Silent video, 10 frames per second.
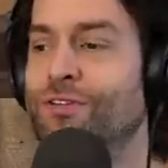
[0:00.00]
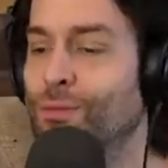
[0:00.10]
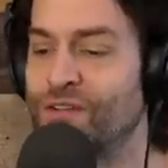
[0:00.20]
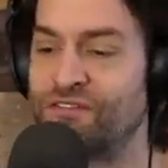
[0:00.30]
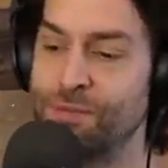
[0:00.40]
of
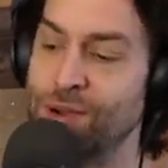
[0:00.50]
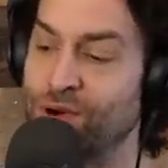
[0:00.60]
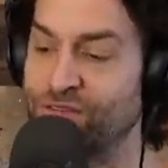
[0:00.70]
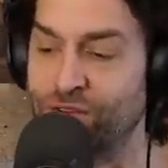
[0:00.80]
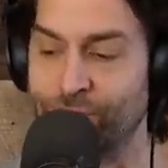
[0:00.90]
them. 1 for me,
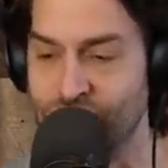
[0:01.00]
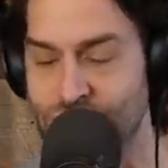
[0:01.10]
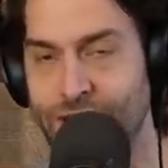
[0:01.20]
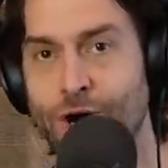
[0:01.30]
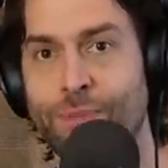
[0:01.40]
1 for my
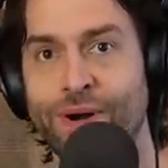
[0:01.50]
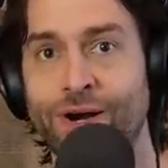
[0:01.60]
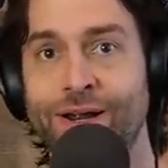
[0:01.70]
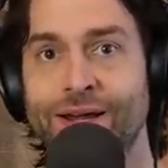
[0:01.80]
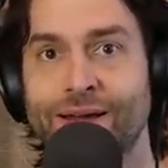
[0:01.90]
shitty opener.